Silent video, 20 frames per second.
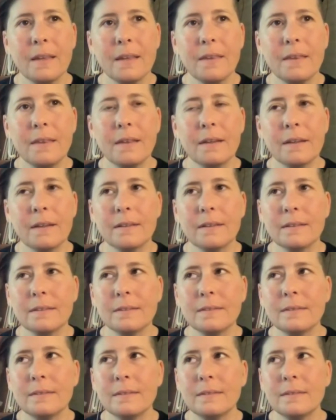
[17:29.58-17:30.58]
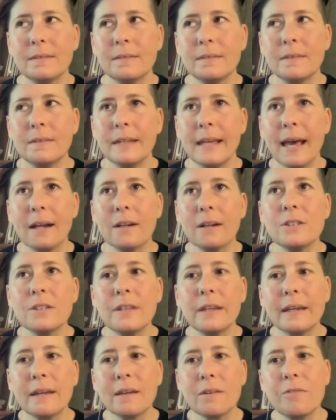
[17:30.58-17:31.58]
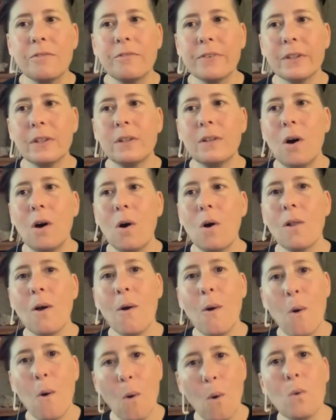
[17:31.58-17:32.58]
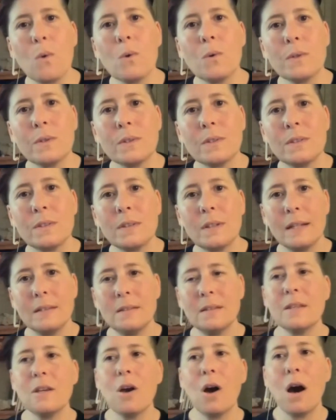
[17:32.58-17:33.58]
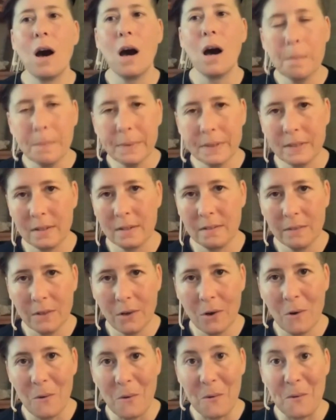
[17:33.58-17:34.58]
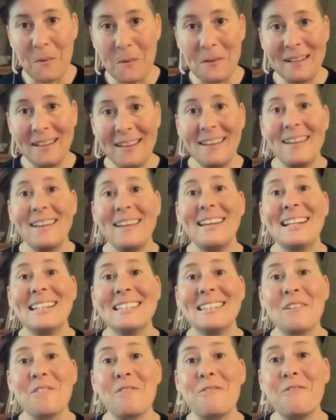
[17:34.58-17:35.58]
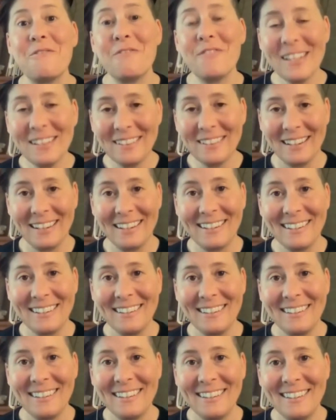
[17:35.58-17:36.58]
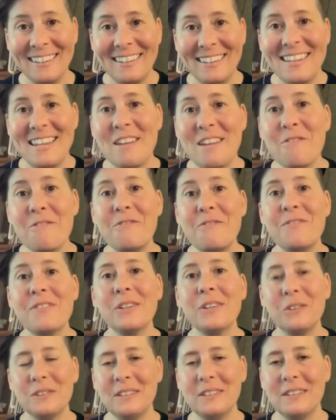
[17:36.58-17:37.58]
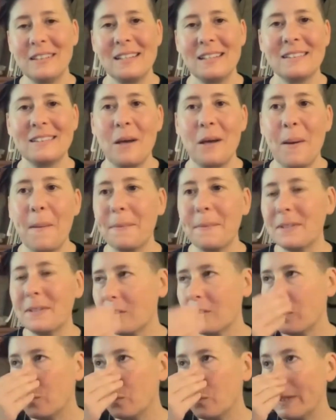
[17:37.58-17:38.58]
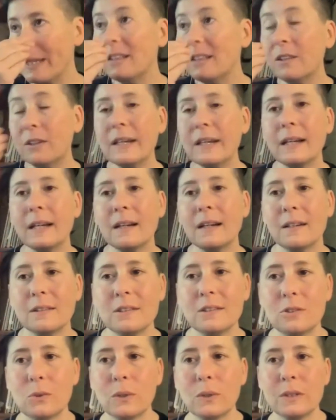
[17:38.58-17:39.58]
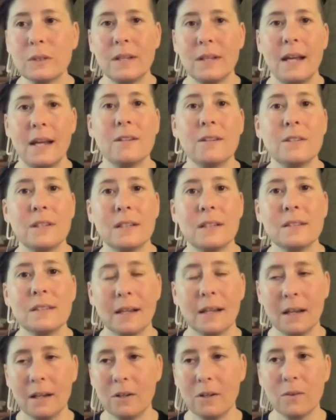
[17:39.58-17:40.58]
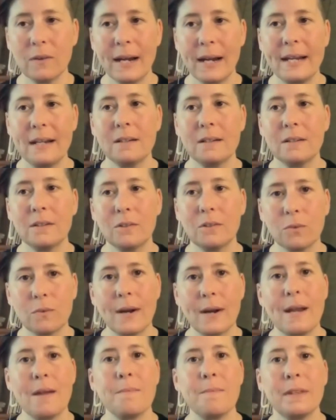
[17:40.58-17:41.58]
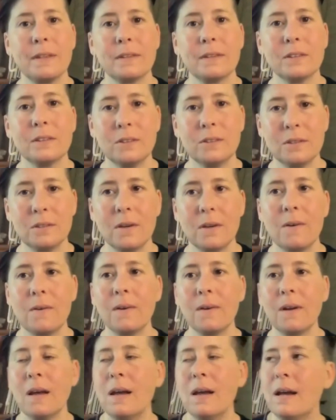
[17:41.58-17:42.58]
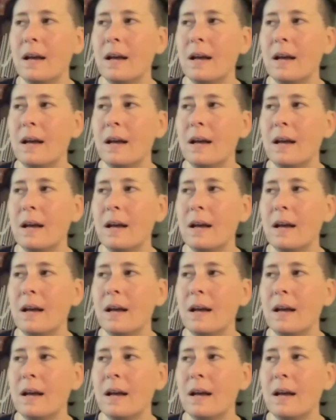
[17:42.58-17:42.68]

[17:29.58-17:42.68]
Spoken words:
the energy that can fill all holes. It's the opposite of a hole. It's a filling. It fills things up. So we look at it as source energy. It's like a great grandmother stone